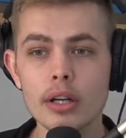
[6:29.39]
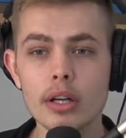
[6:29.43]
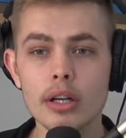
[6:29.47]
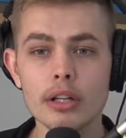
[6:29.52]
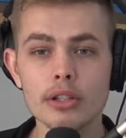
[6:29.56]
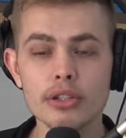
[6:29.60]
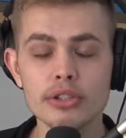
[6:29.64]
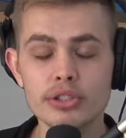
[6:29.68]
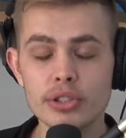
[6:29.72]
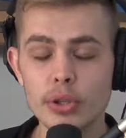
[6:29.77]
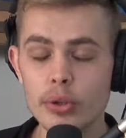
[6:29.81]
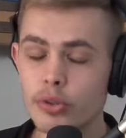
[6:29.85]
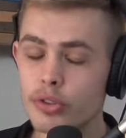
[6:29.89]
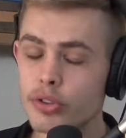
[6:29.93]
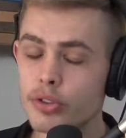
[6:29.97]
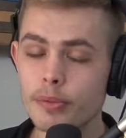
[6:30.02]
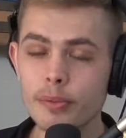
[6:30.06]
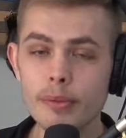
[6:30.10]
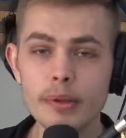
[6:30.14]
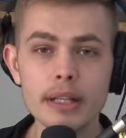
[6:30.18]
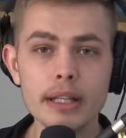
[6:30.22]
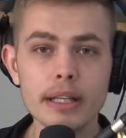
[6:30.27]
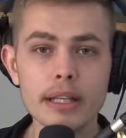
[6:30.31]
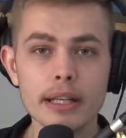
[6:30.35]
social
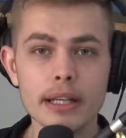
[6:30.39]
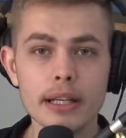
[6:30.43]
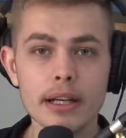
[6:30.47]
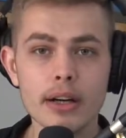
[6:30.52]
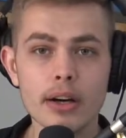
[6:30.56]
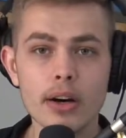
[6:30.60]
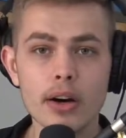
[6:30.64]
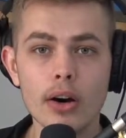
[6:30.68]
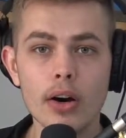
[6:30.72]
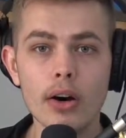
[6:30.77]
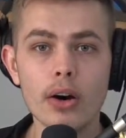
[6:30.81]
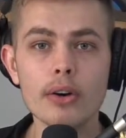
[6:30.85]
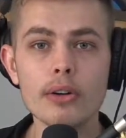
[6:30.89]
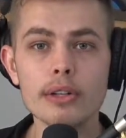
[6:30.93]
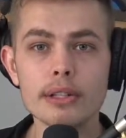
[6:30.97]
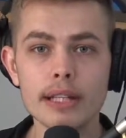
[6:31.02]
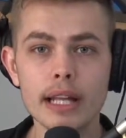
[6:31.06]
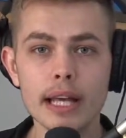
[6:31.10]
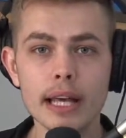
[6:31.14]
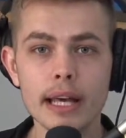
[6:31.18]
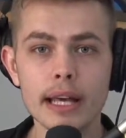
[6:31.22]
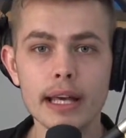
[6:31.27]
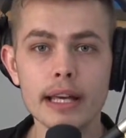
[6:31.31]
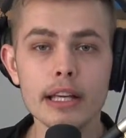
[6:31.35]
media all
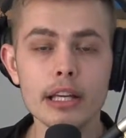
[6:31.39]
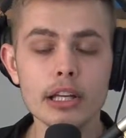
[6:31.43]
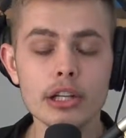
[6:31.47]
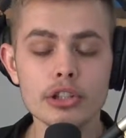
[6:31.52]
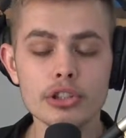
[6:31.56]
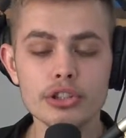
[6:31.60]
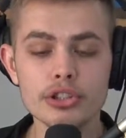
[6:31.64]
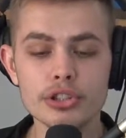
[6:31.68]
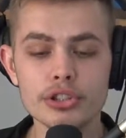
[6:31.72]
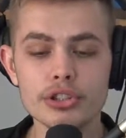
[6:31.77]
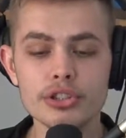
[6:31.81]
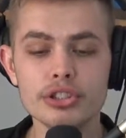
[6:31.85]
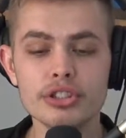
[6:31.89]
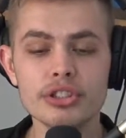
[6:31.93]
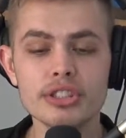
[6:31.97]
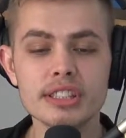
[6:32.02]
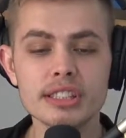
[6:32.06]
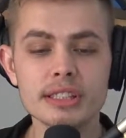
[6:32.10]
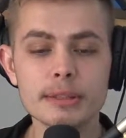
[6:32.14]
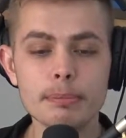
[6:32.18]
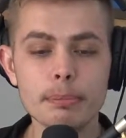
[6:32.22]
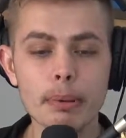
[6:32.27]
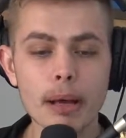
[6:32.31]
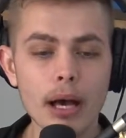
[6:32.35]
day just
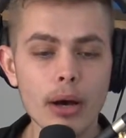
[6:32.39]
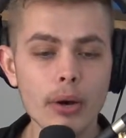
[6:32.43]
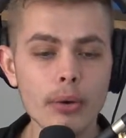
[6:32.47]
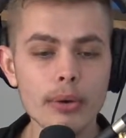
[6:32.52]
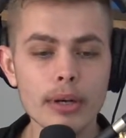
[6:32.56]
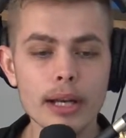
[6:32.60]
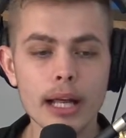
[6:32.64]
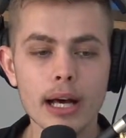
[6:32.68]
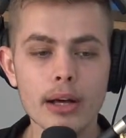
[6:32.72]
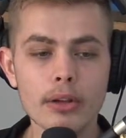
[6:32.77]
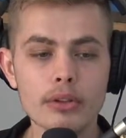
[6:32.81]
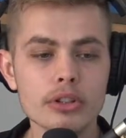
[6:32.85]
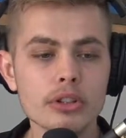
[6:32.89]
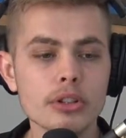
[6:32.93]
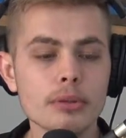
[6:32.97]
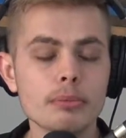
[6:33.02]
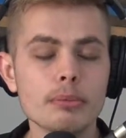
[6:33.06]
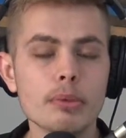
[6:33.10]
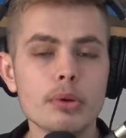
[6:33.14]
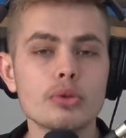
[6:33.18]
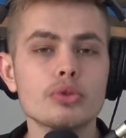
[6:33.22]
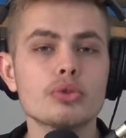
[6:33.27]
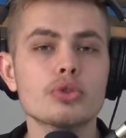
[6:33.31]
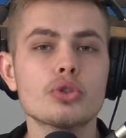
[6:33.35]
spouting out the
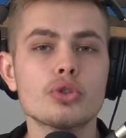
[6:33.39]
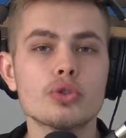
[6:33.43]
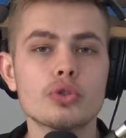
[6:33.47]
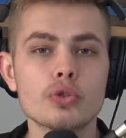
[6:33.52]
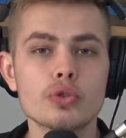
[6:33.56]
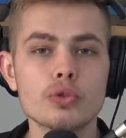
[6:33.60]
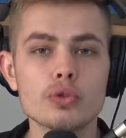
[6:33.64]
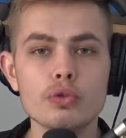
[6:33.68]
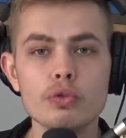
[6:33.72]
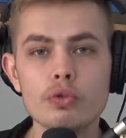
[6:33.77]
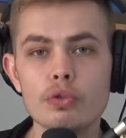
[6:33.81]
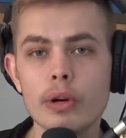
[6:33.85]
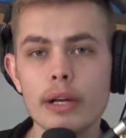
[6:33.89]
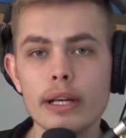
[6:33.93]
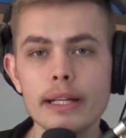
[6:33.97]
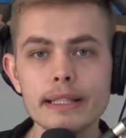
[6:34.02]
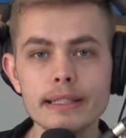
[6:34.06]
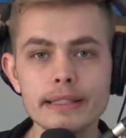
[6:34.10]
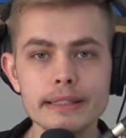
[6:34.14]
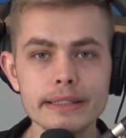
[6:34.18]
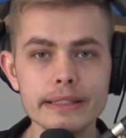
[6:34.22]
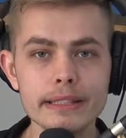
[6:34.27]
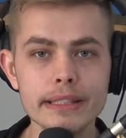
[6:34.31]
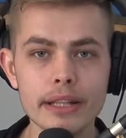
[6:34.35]
most
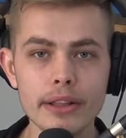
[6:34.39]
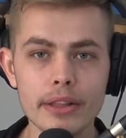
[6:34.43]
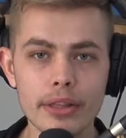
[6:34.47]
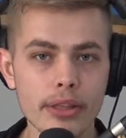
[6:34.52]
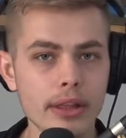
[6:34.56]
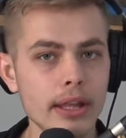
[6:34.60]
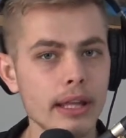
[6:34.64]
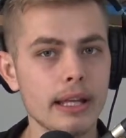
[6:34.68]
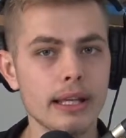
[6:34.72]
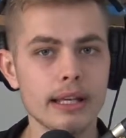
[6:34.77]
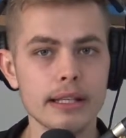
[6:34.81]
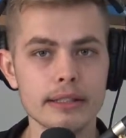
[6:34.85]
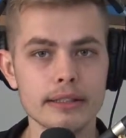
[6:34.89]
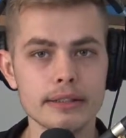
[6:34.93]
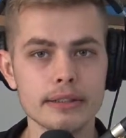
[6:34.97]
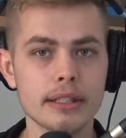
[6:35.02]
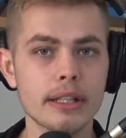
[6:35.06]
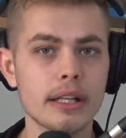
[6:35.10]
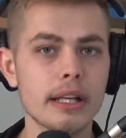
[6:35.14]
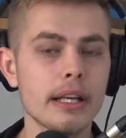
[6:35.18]
crazy things